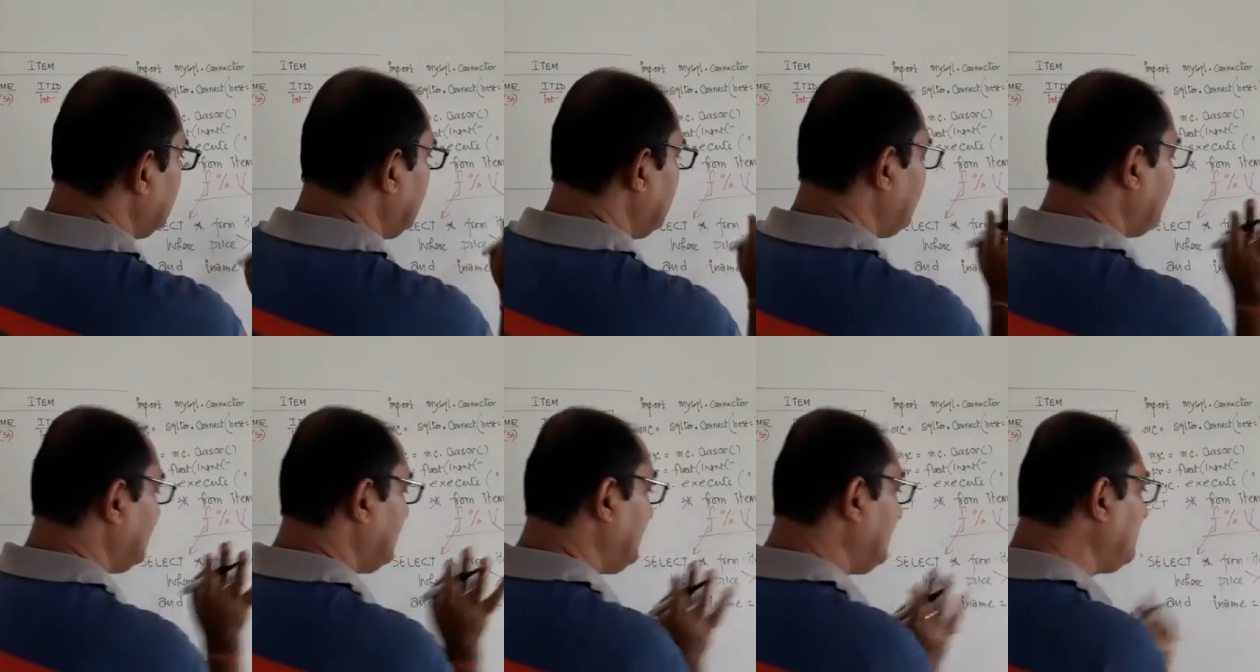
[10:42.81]
give
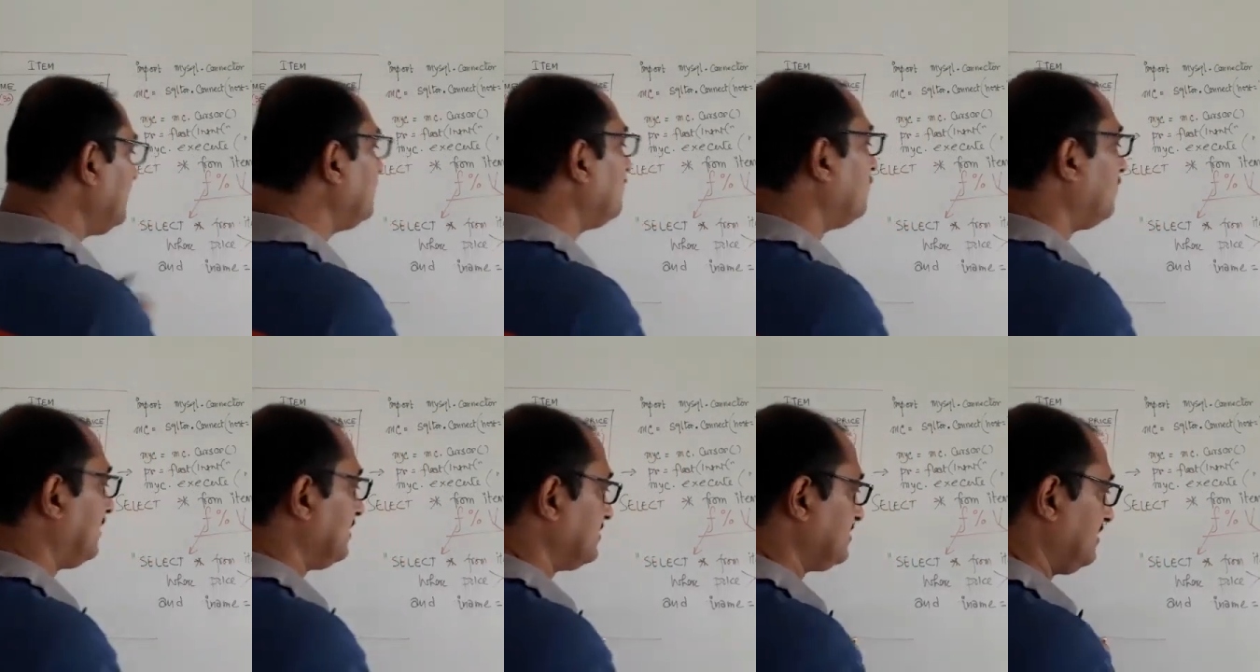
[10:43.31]
any
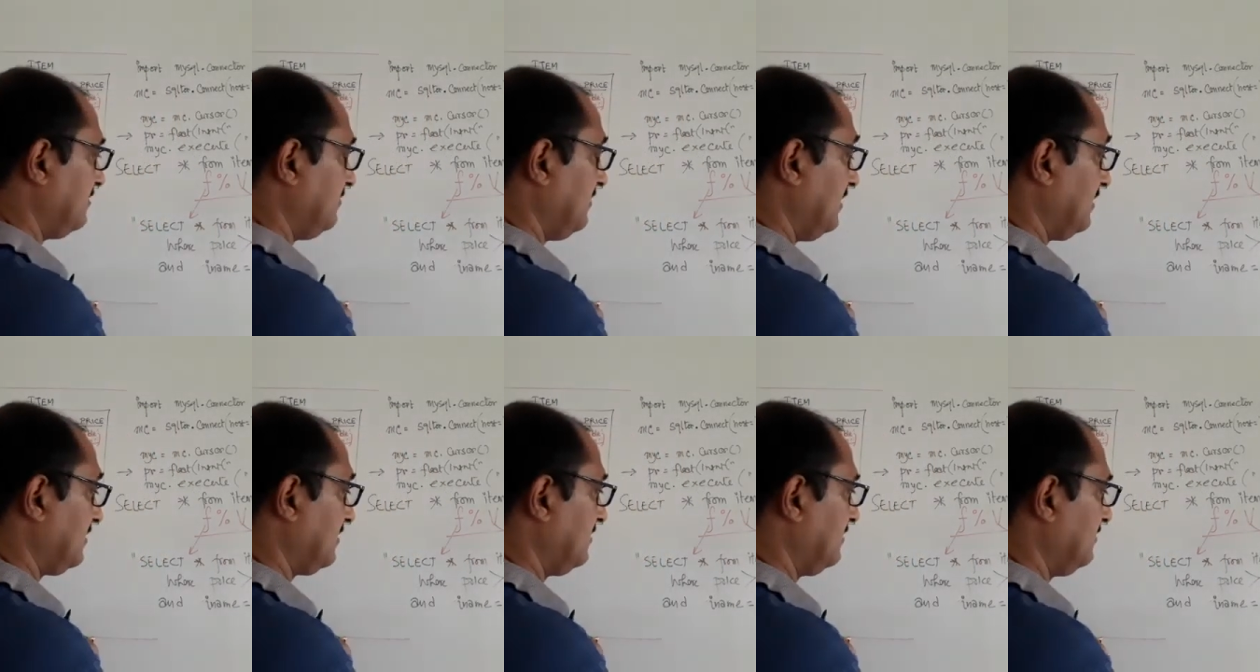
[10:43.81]
quotation mark.
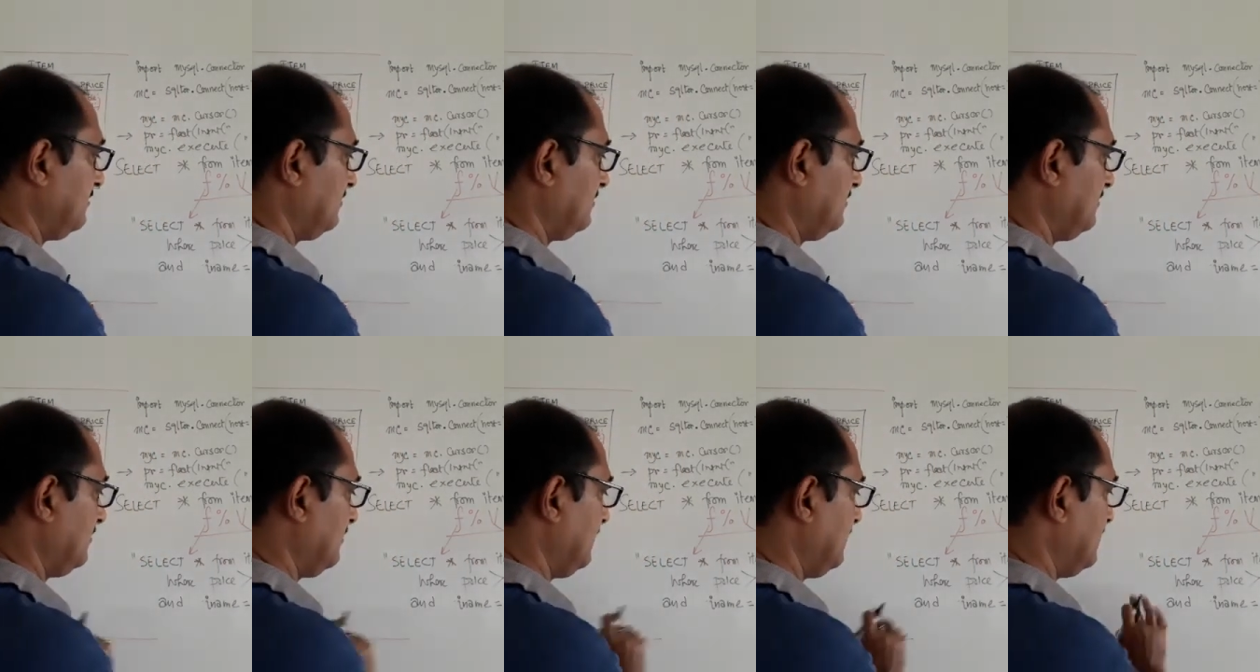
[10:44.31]

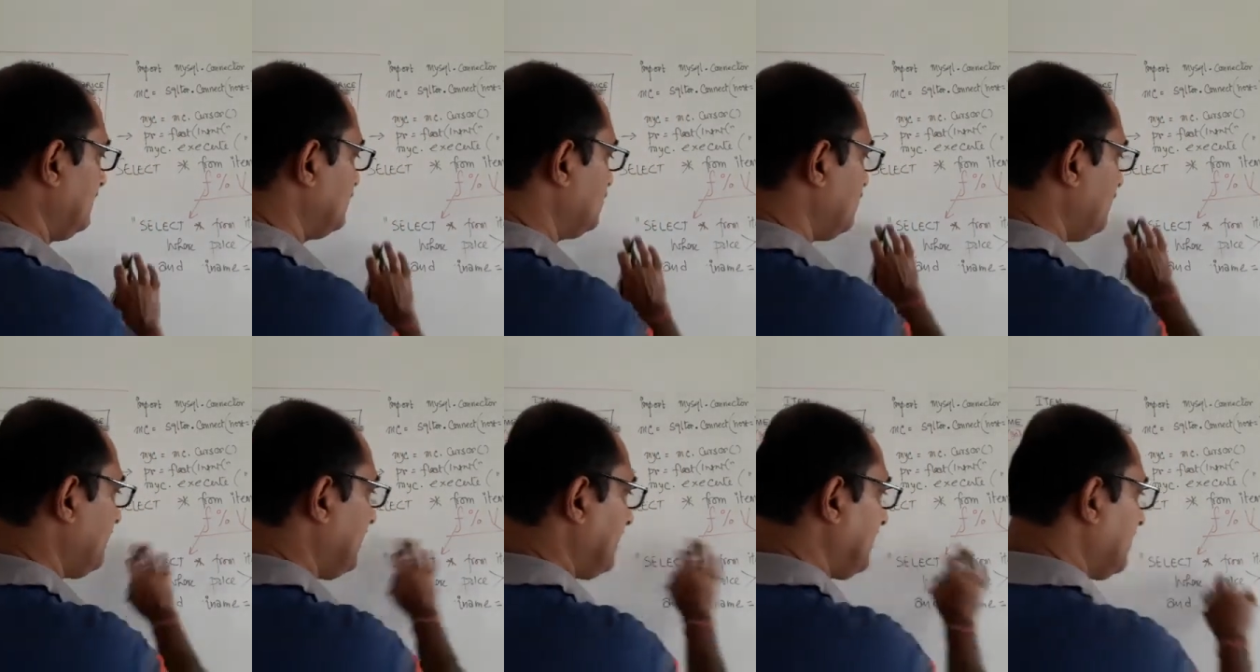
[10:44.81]
So
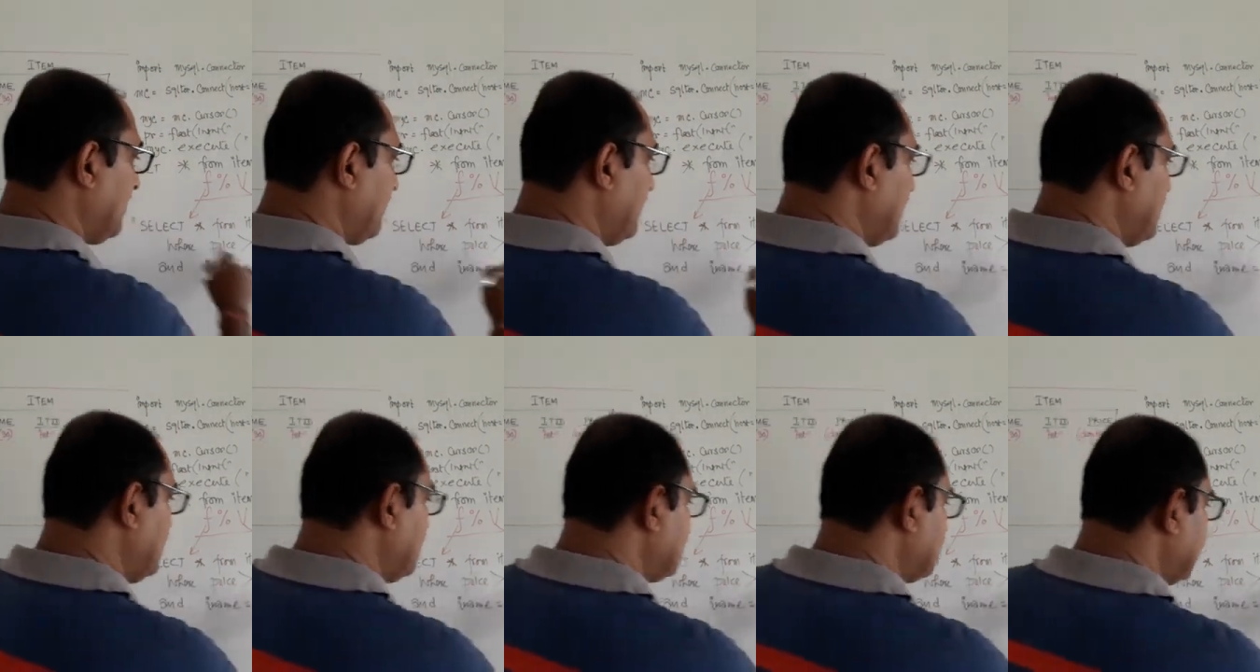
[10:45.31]
my
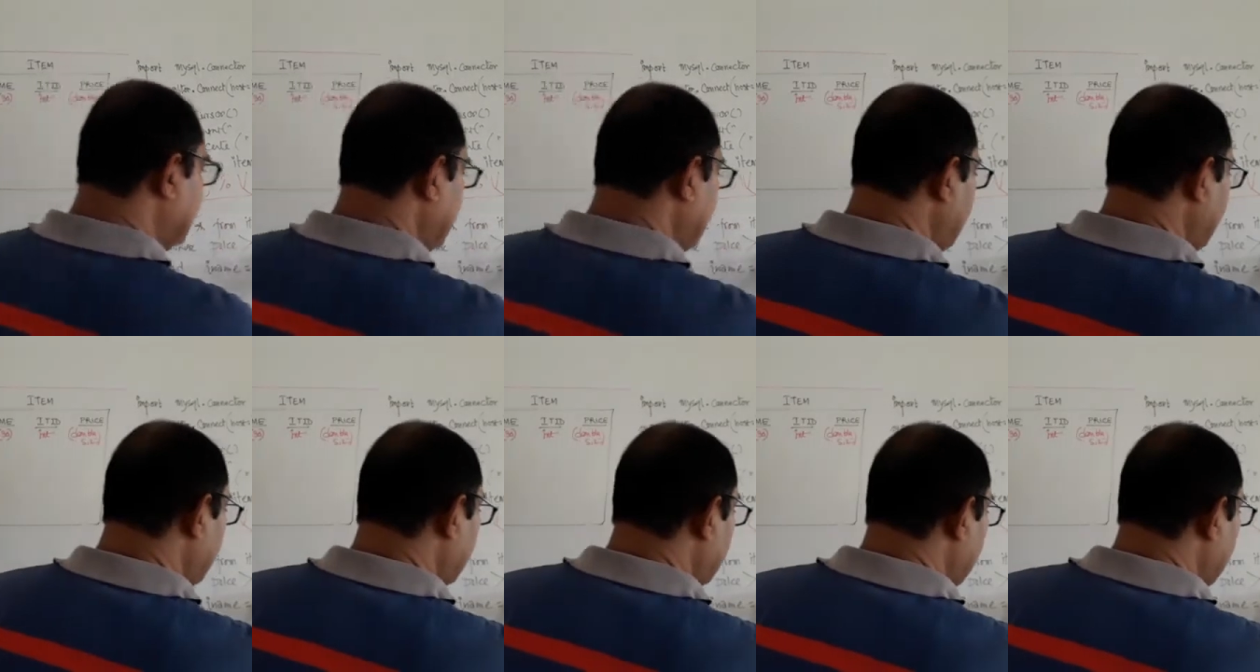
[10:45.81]
command is ready.